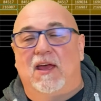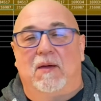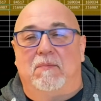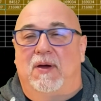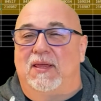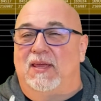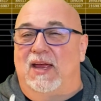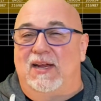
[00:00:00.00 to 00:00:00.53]

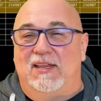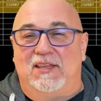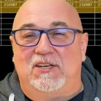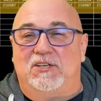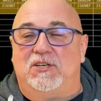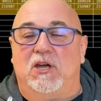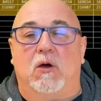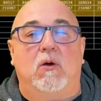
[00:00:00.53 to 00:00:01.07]
And by the end of
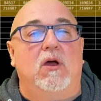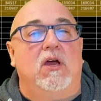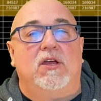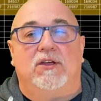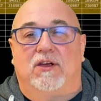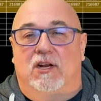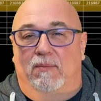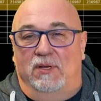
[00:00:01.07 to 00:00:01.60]
this show,
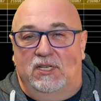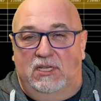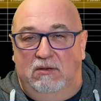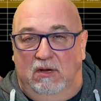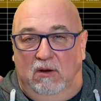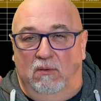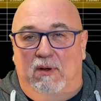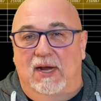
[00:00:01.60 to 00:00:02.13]
you're going to be
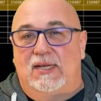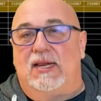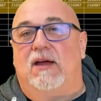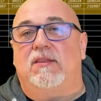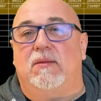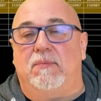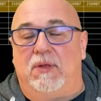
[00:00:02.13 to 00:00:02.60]
steering right down the